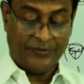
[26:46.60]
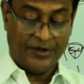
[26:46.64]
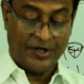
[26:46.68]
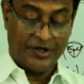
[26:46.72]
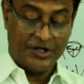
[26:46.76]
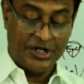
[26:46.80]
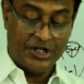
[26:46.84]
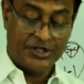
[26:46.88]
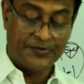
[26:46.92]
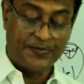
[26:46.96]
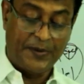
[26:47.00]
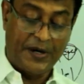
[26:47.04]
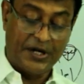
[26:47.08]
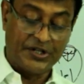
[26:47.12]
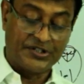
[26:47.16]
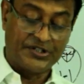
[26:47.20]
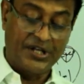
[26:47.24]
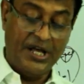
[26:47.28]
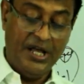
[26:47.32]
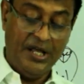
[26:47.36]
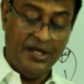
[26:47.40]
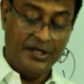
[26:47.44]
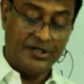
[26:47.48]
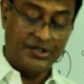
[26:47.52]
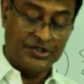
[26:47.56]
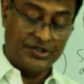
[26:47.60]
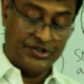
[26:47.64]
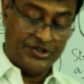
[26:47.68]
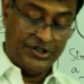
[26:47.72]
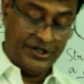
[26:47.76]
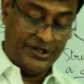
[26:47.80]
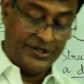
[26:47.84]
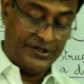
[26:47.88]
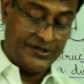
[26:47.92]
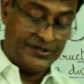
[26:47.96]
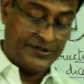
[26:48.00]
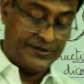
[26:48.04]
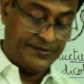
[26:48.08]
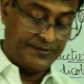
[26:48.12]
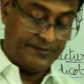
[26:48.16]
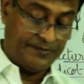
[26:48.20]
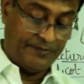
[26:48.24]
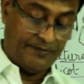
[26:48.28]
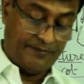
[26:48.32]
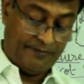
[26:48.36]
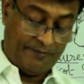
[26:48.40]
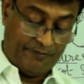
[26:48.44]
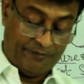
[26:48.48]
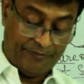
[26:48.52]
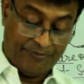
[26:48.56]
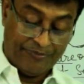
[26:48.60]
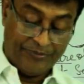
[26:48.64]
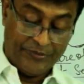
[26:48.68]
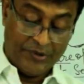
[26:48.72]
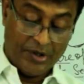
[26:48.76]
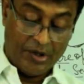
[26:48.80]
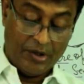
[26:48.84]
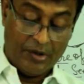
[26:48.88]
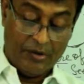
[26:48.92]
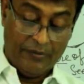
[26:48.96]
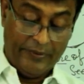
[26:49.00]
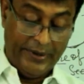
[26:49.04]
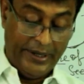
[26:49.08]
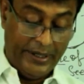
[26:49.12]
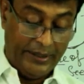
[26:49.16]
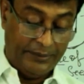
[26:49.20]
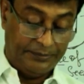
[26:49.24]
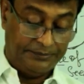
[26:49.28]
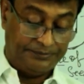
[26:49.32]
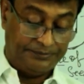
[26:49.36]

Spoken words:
dispose the seeds. Well,